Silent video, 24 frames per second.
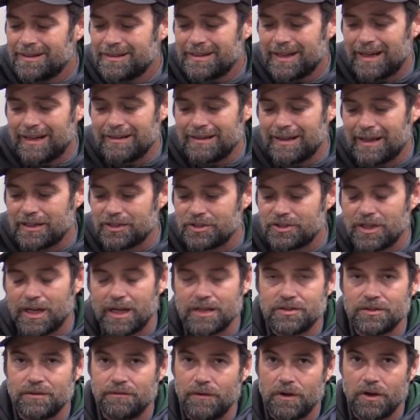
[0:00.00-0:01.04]
Not a lot of
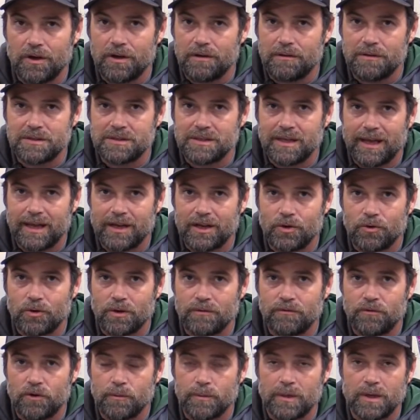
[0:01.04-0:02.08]
shots are falling in this
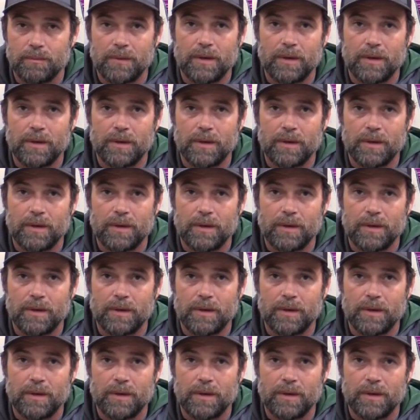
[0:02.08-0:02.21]
category for me.